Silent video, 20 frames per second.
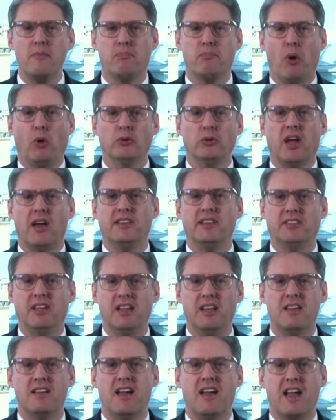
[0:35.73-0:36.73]
bold
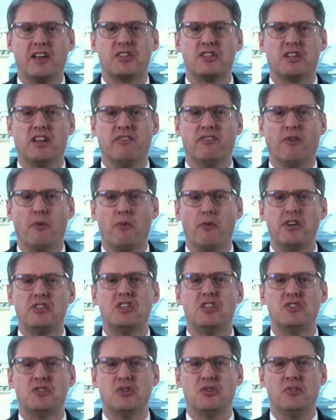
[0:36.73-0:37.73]
idea, actually, from
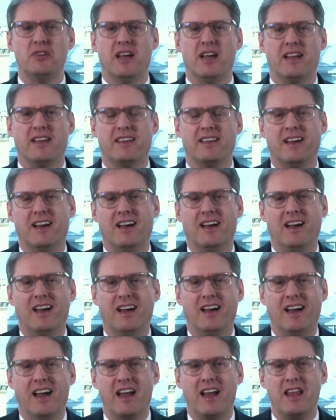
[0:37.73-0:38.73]
Rishi Sunak,
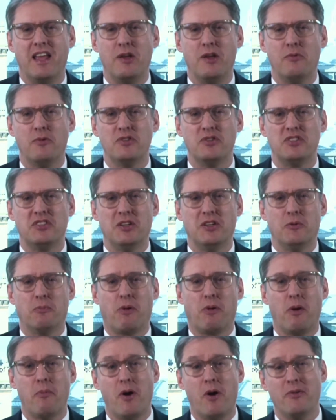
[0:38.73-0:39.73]
and he was still
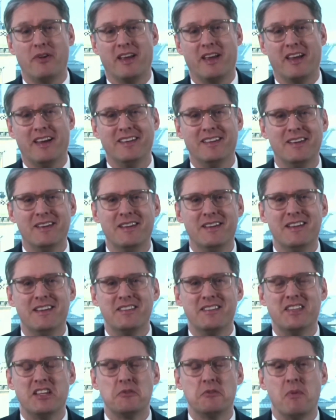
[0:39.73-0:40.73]
promoting it
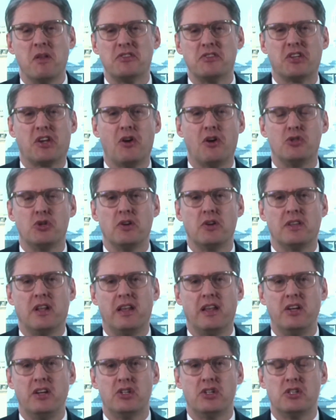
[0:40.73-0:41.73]
6 months ago during the
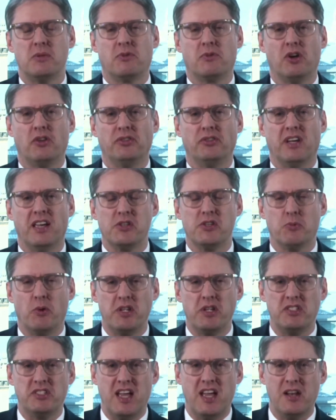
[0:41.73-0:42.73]
leadership contest. What
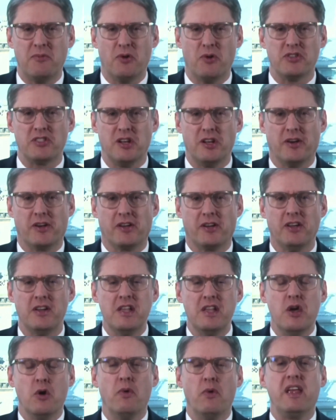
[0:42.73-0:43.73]
he said was, look,
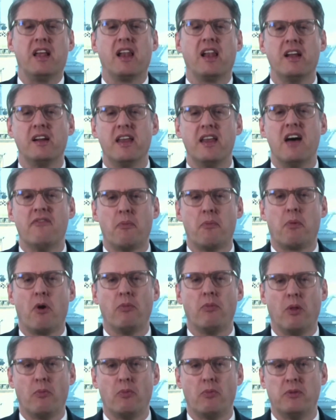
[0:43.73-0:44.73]
we clearly have a
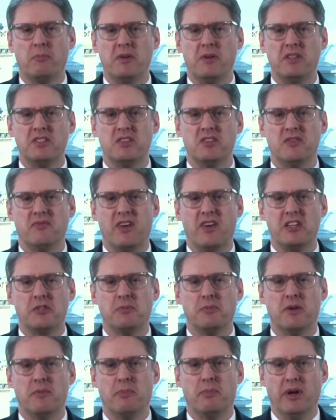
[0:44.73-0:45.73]
problem with business
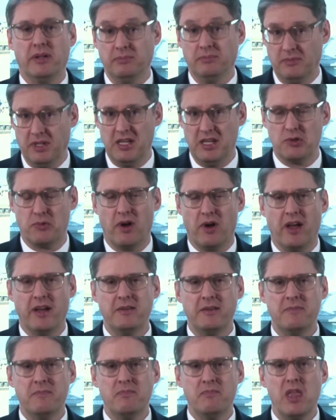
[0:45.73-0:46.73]
investment in Britain. He's
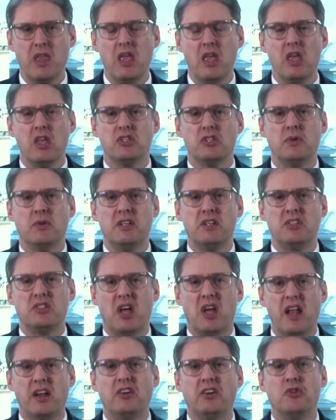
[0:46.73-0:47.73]
right. So he
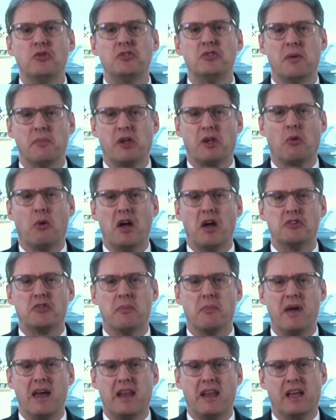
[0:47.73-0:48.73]
decided to do something quite
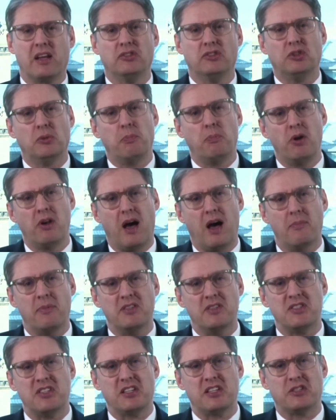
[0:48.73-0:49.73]
dramatic, to put up
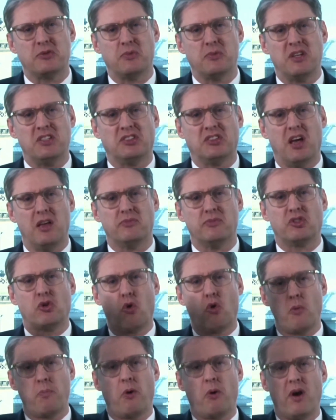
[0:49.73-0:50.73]
in 6 weeks' time
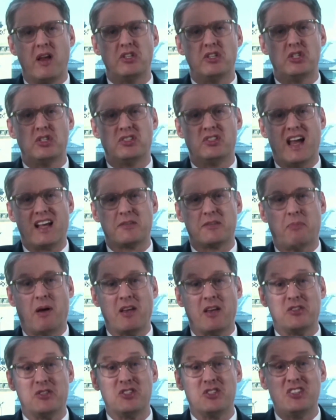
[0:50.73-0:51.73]
corporation tax
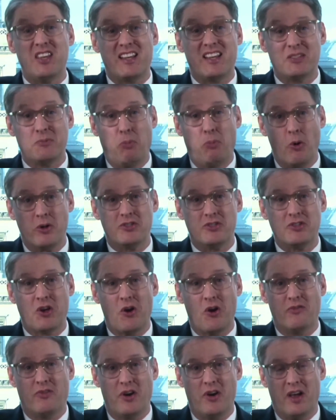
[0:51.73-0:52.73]
by 6 points
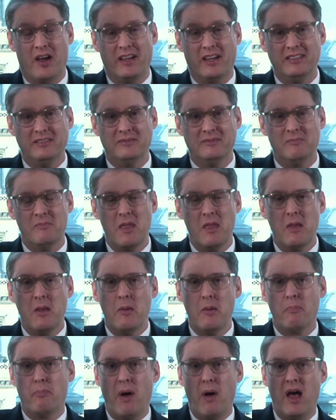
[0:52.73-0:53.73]
overnight,
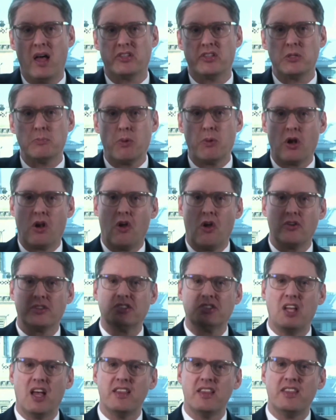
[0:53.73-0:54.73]
but to put
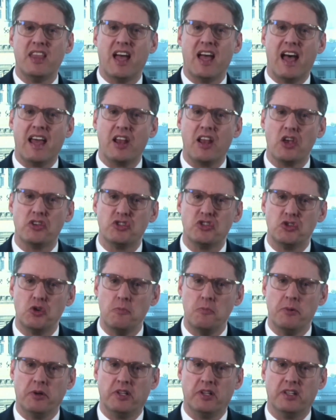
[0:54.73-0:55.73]
alongside that a
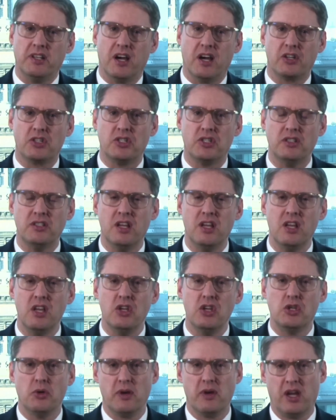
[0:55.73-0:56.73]
super deduction
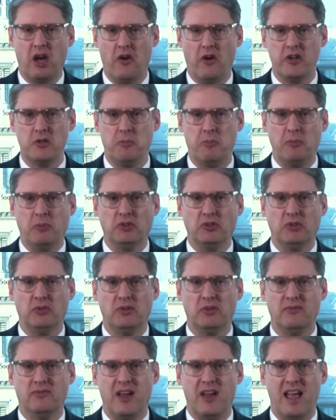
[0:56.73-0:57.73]
to encourage people to
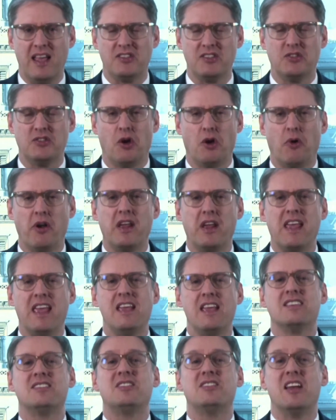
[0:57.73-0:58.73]
invest. Now, what
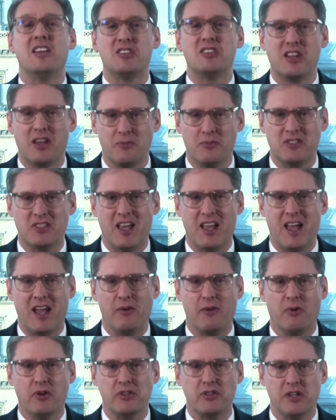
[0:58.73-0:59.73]
he essentially was
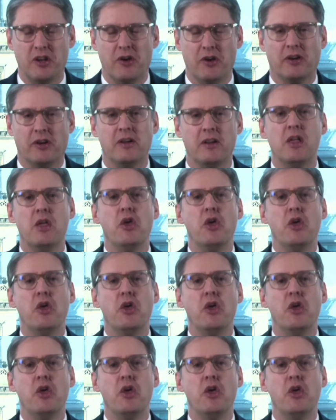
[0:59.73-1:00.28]
saying was, look,